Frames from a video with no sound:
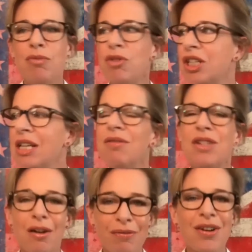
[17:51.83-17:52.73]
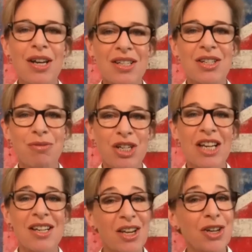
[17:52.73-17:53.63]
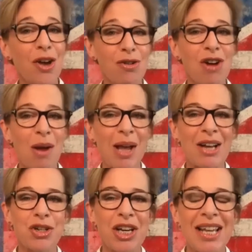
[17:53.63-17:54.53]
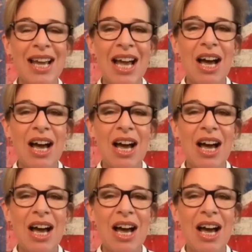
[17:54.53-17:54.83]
received her first I could go and grab it actually,